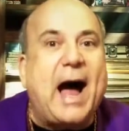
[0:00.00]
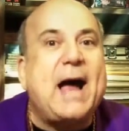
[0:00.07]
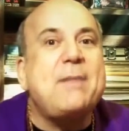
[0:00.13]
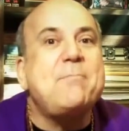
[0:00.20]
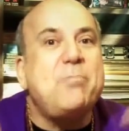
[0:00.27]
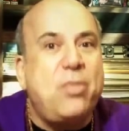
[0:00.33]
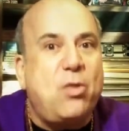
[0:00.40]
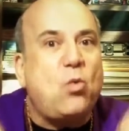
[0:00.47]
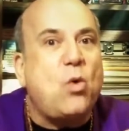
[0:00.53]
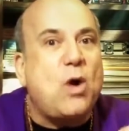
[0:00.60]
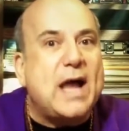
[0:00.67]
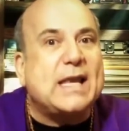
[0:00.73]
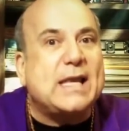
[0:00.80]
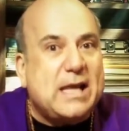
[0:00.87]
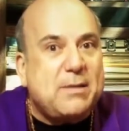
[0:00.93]
I'm the
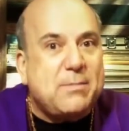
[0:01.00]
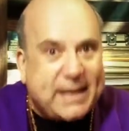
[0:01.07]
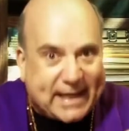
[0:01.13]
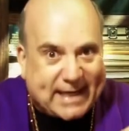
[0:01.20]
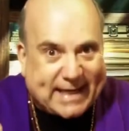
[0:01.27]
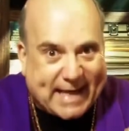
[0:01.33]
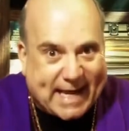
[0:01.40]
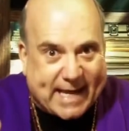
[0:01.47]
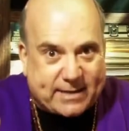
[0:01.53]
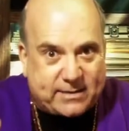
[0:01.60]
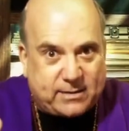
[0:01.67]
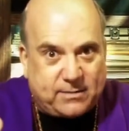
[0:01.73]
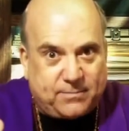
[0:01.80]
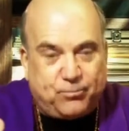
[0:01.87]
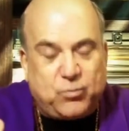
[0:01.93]
one limiting
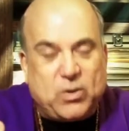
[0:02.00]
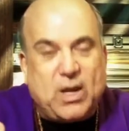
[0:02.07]
it.